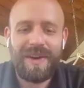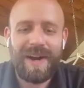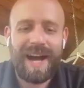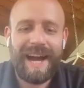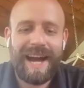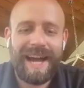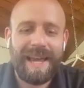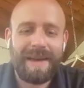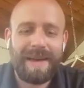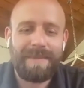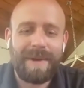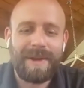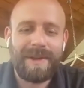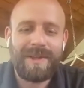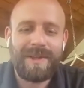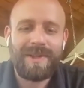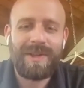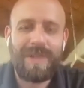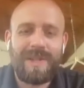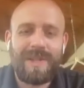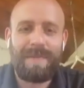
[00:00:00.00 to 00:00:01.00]
I am
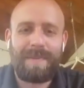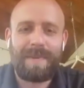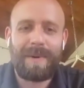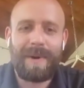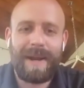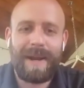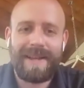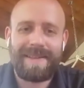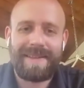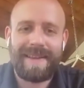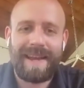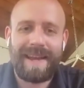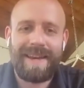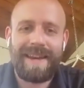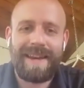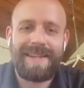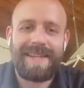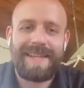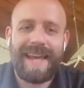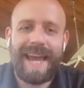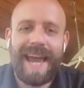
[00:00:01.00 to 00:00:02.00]
super
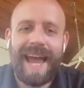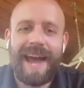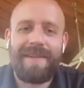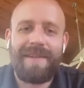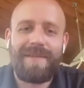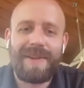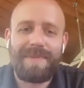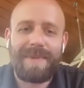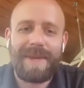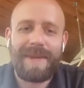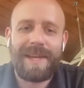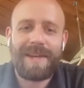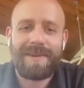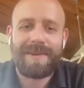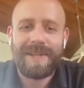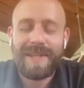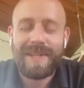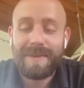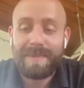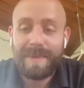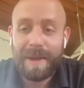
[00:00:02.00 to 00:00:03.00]
excited to have with me
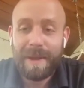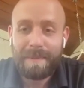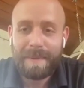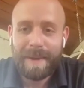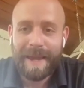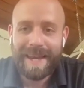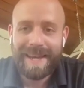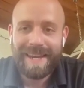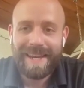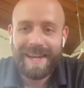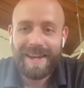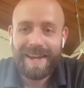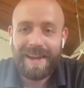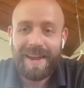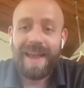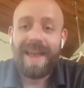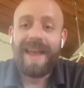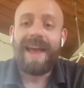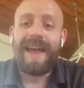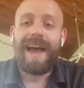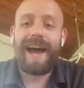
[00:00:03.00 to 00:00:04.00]
Christabel Pendie.
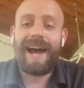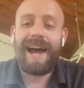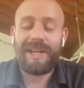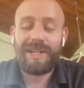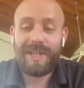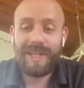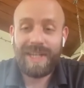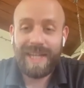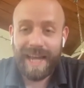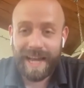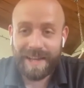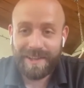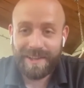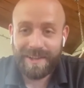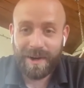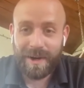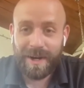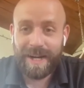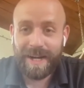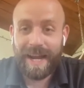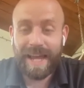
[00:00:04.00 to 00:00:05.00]
She has
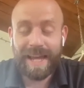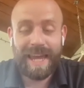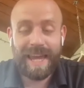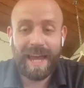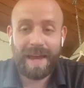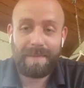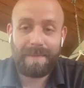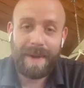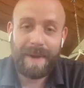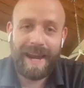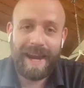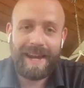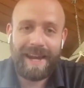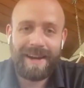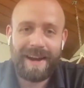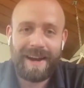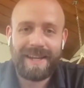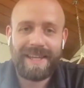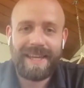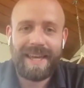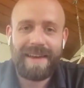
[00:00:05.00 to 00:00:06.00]
started a campaign
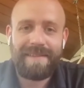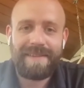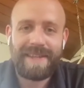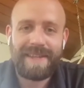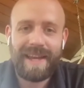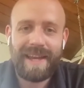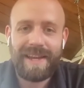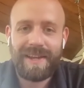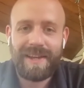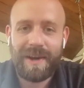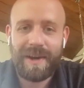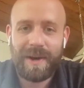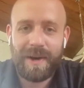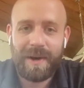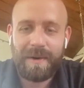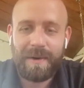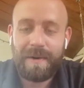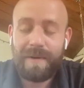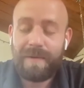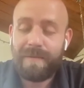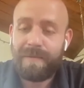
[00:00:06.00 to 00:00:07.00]
on
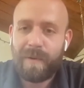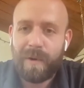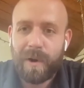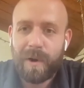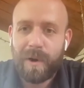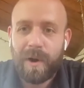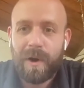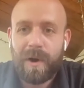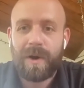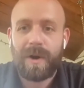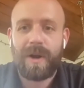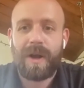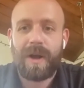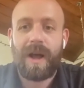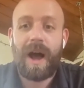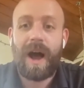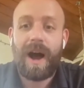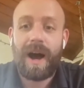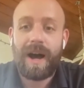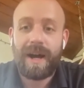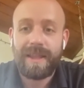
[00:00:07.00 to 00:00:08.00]
GiveSendGo for her
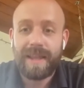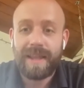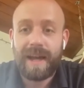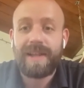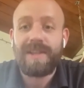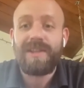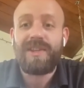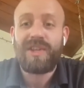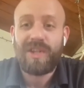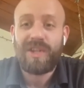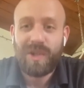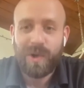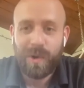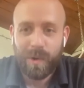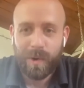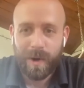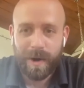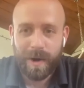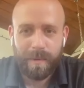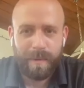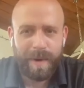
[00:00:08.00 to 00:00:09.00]
online
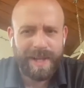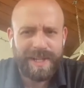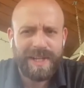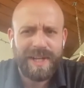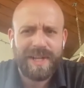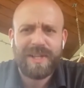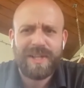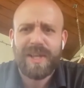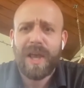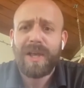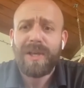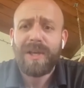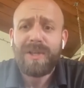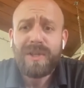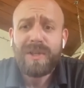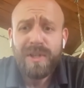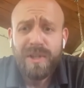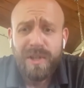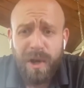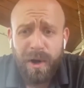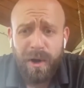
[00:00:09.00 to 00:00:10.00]
store, which is
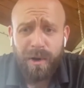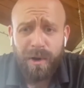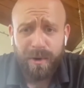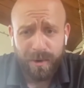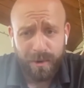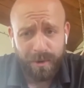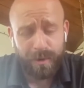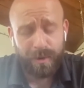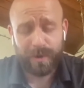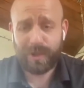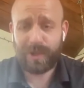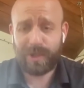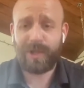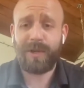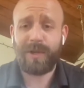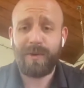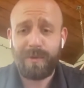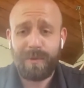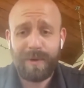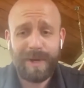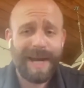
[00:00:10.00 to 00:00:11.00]
so cool.
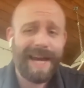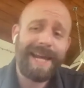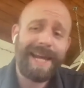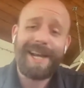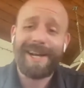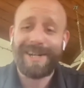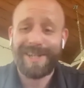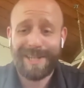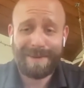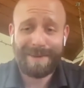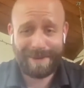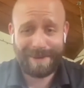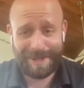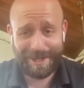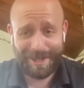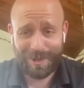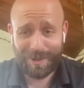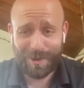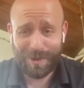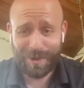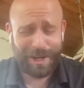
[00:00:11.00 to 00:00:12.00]
So we got to hear some of the
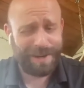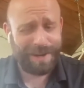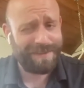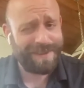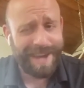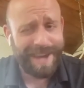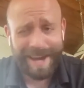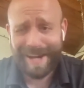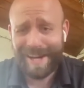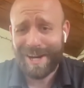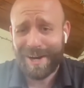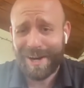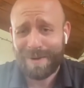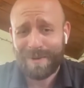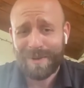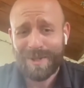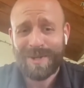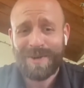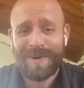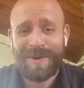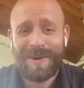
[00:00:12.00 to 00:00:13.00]
story. You've got to hear
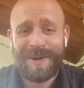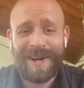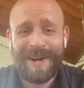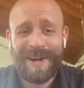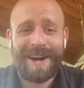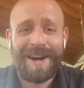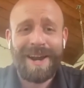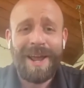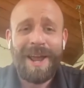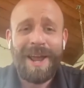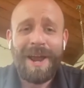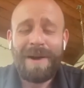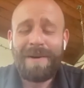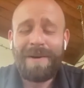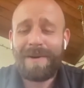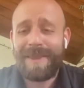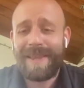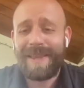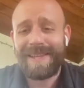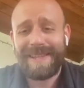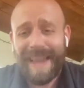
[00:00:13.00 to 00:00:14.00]
what's going on
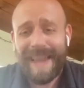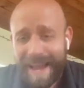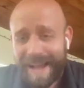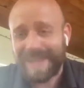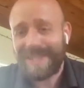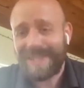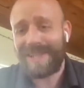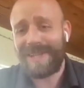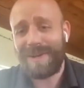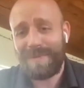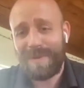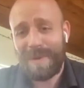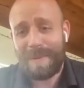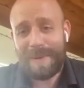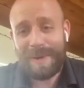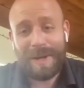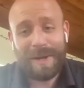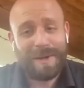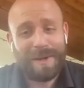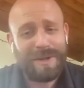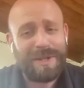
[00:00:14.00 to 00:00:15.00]
with this excellent
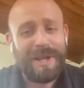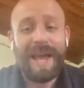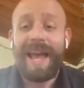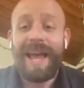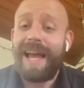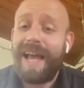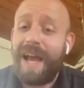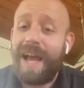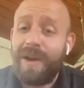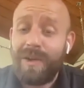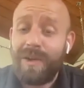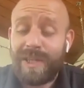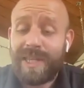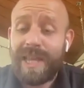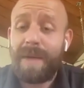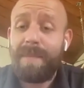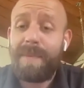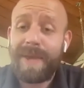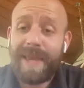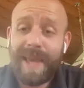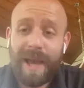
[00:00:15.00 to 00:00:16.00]
woman who's
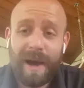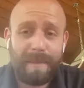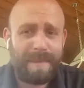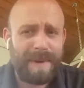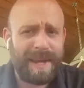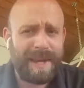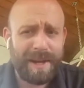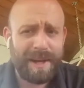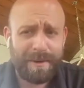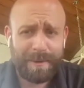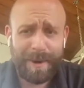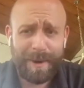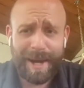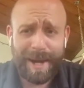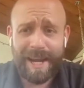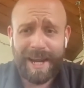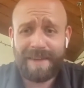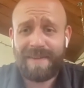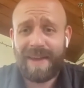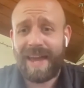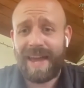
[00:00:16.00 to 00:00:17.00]
stepping up, being
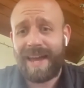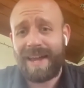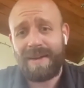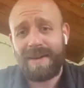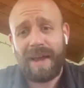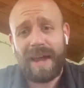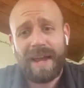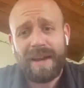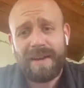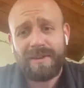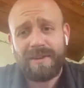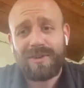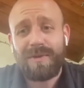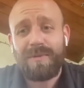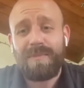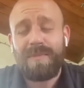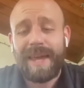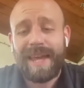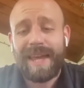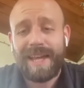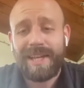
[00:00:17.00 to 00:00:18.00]
creative, and
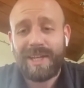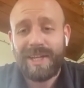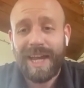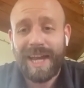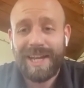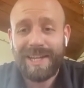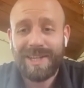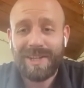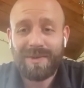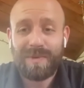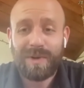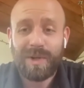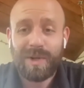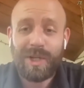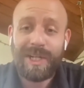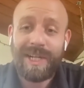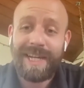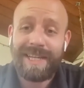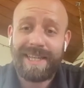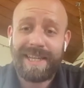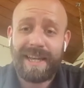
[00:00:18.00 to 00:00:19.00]
making change where
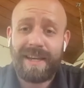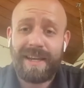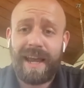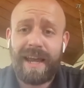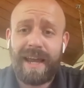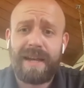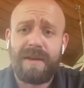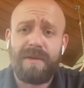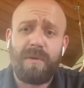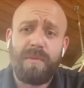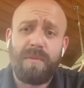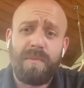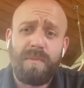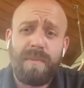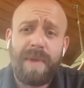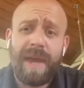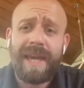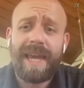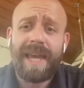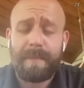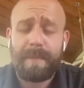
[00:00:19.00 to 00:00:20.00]
she is, and
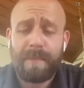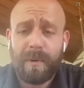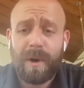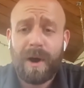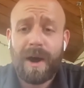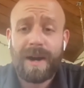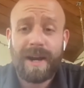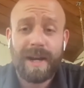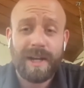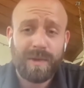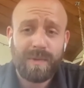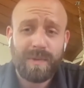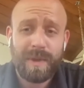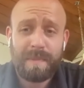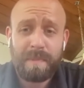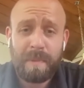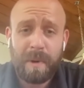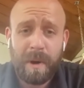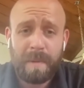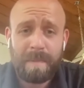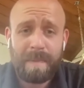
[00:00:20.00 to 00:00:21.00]
making products with
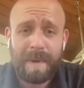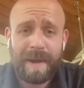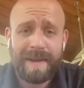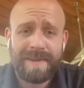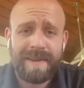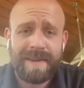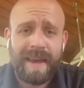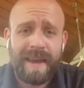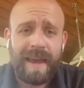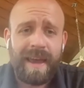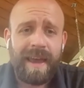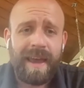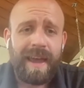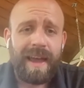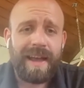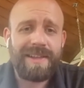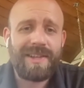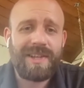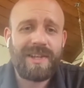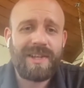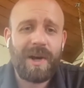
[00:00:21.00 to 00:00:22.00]
purpose.
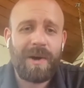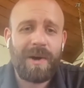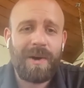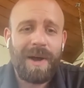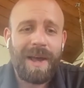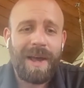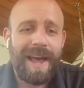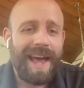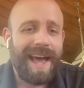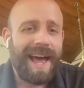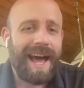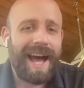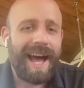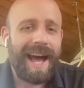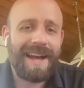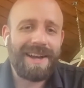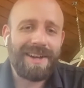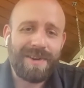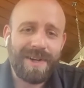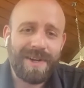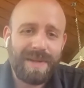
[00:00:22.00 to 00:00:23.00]
And so,
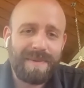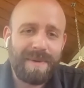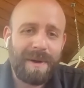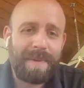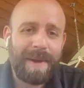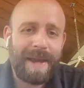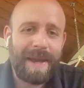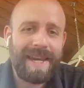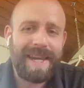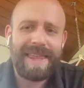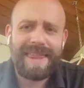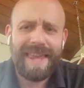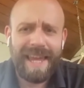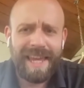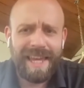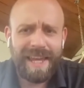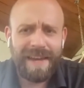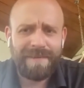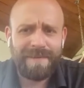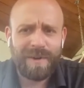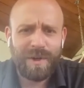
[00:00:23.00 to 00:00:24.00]
Christabel Pendie,
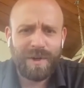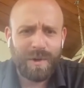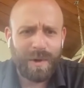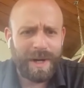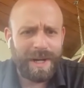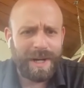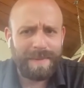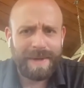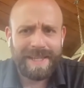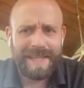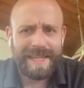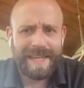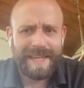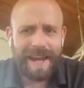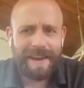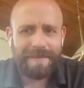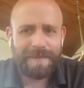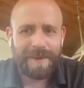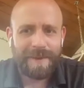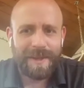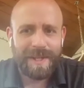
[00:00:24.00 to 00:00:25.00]
thank you for joining me
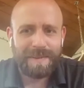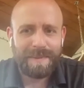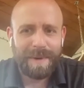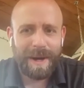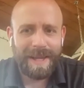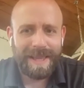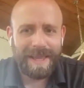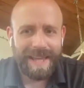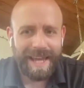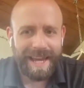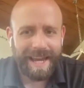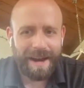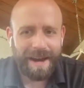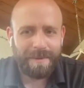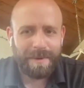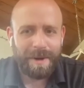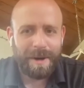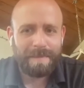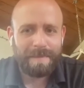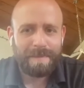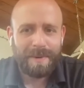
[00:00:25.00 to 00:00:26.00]
today for this spotlight. I
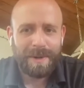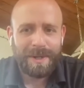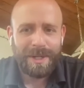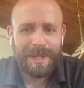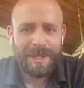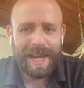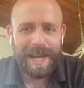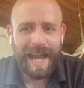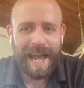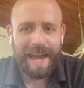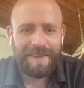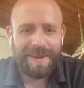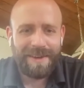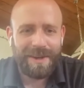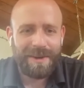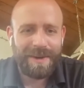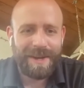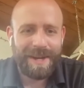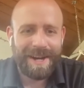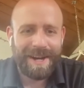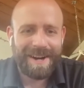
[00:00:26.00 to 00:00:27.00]
really appreciate having
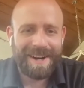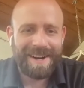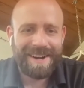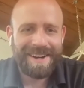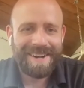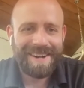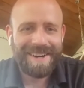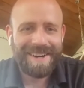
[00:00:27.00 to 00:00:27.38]
you here.